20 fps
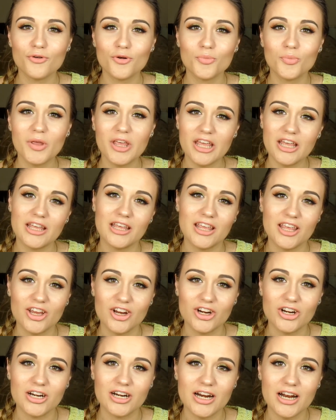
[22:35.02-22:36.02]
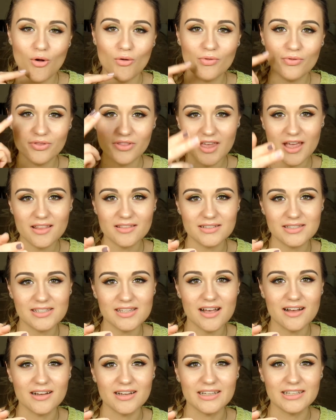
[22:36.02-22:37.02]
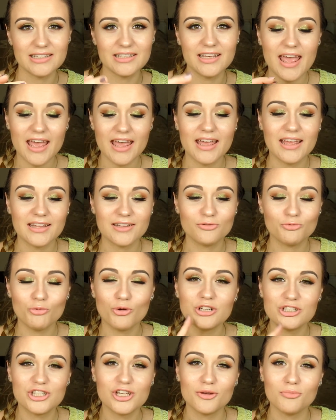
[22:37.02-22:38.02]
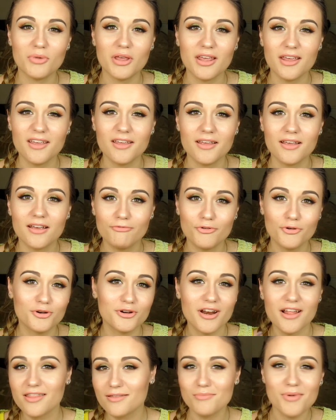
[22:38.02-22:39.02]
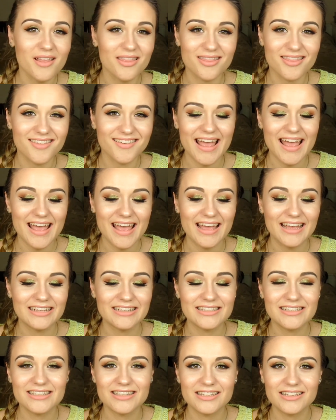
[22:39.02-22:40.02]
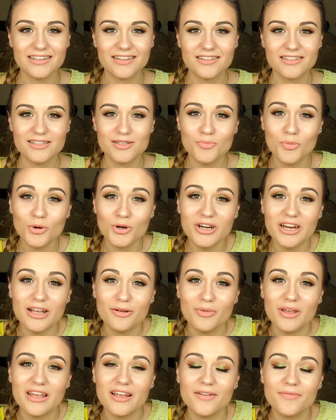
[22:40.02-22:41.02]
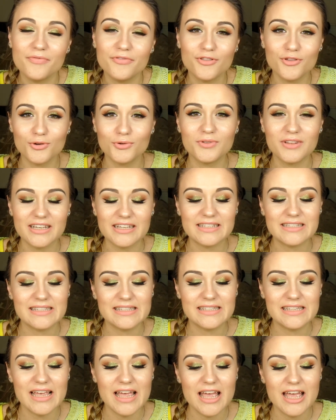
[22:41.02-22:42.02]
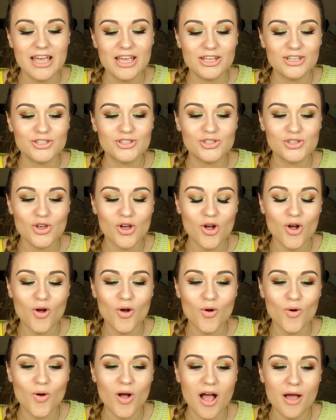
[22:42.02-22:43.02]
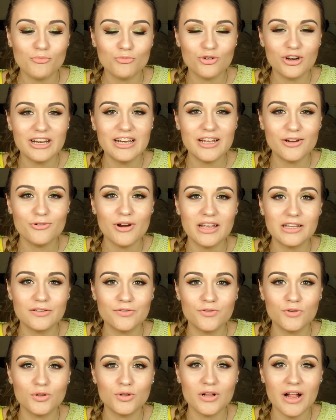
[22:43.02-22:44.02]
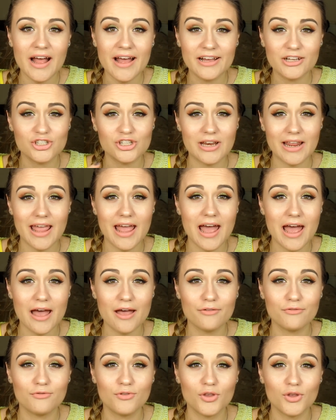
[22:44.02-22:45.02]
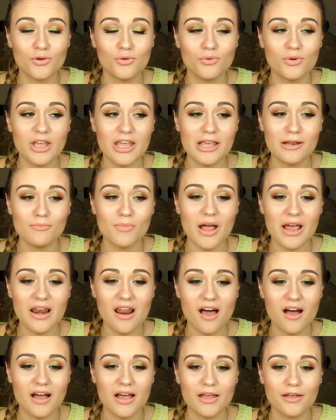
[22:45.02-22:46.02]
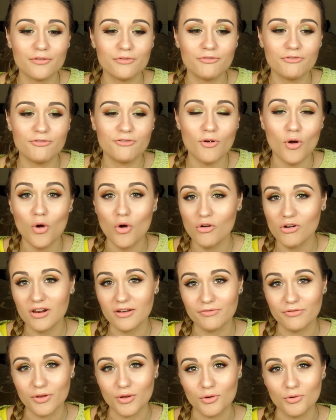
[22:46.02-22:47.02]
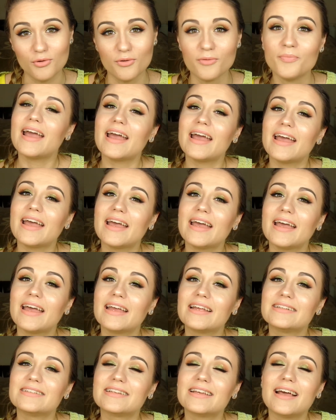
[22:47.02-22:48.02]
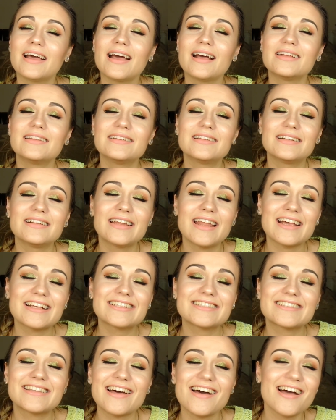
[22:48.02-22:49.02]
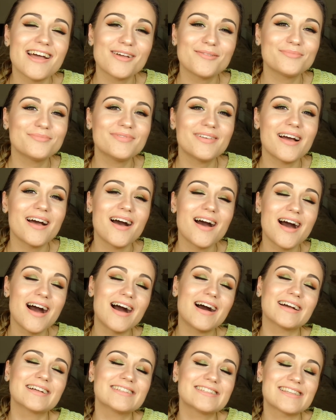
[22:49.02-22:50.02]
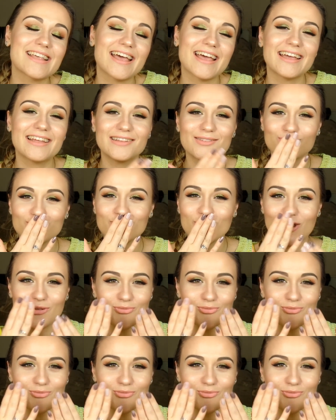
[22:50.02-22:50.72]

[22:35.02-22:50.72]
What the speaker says: being here on the other side and watching me for another month and supporting me through this. So I'm really grateful I actually have you in my life, all of you. And until next time, hugs and